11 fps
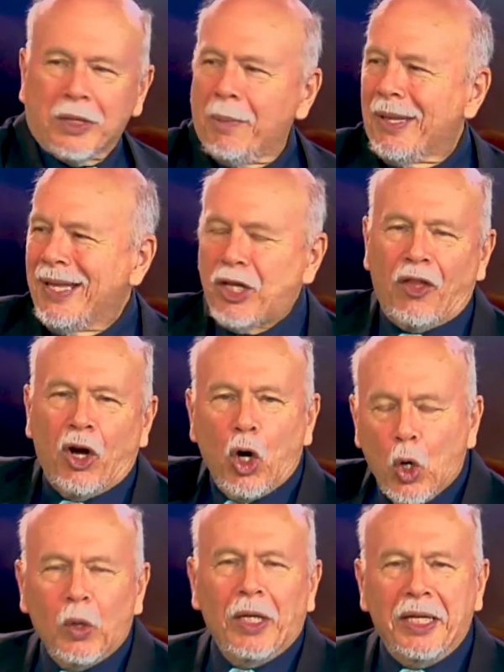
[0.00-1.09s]
Some of these are their
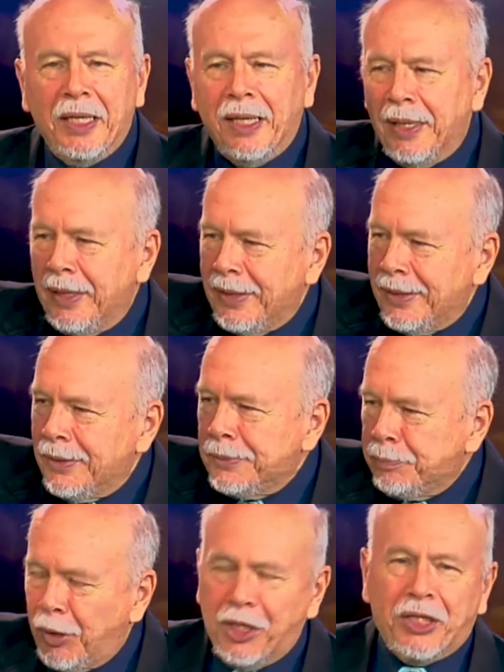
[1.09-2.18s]
only
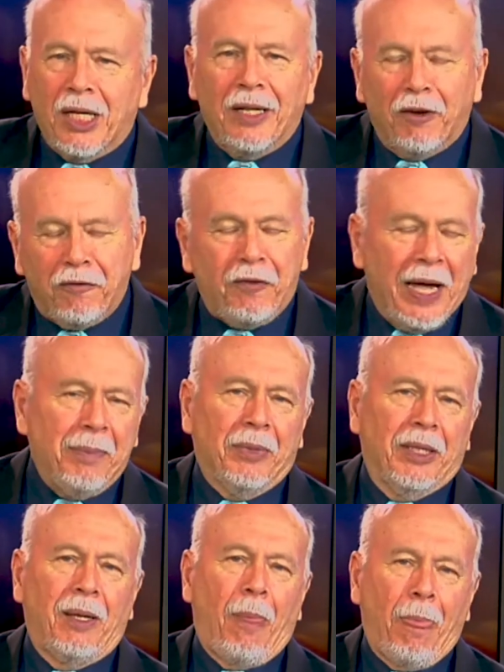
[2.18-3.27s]
person and their
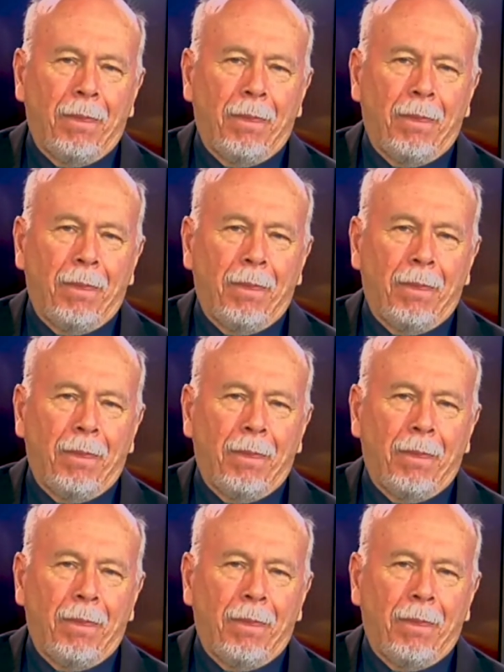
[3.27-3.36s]
family.